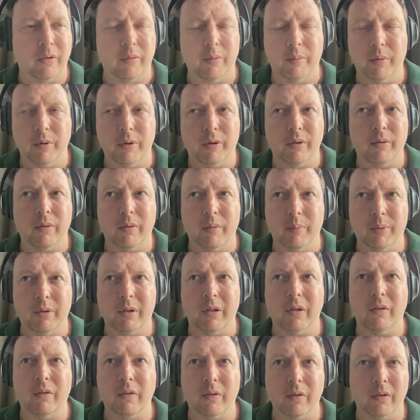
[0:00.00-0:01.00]
That's what the
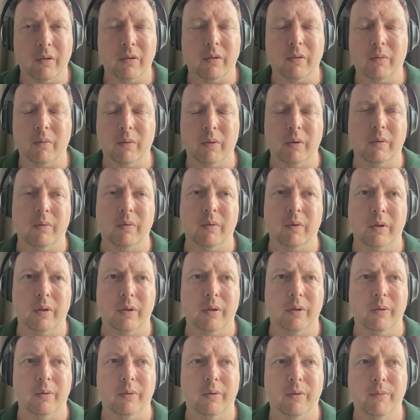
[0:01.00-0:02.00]
potential of this is really,
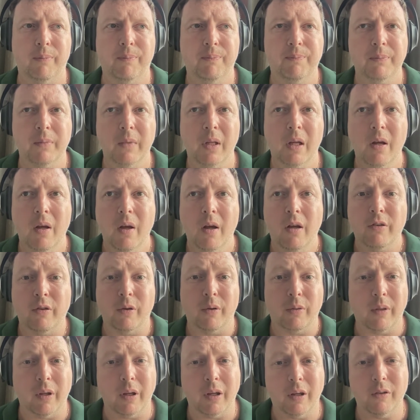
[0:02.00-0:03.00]
really huge.
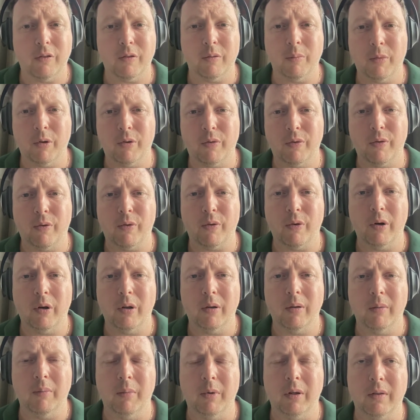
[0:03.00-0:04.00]
So thank you so much for
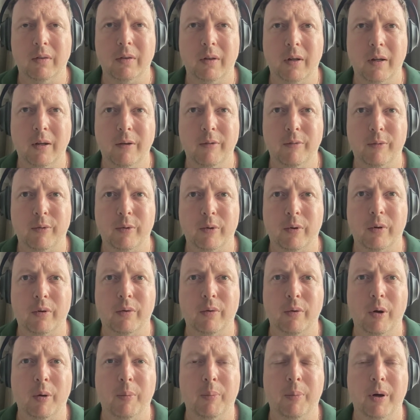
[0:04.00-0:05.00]
joining me today for the
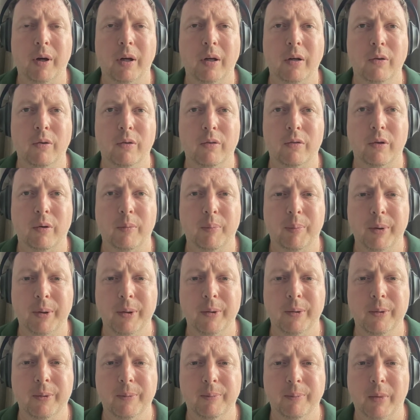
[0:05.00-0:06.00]
3D printing news
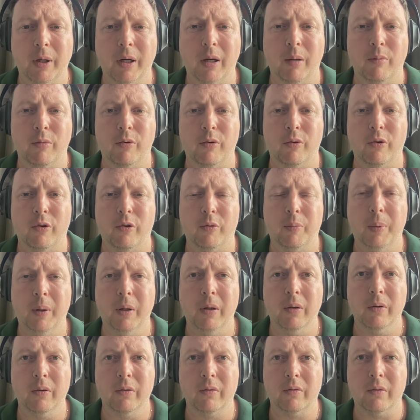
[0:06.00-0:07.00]
Unpeeled. My name is Joris
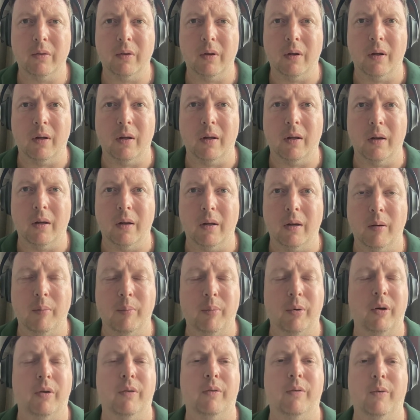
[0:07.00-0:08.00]
and
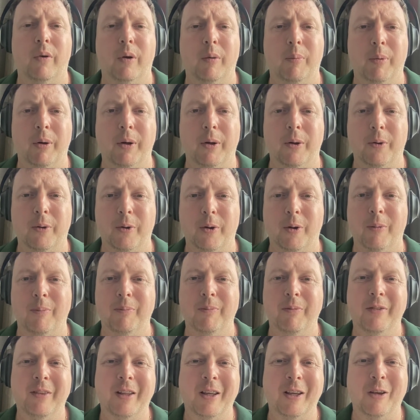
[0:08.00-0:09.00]
I'm part of 3dprint.com.
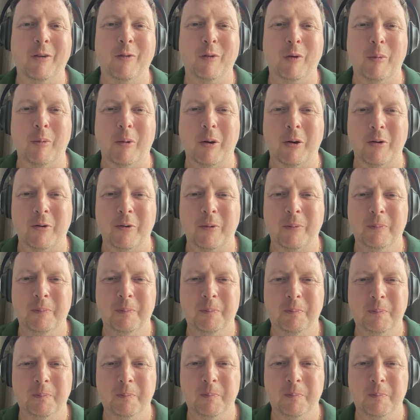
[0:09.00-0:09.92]
Thank you very much.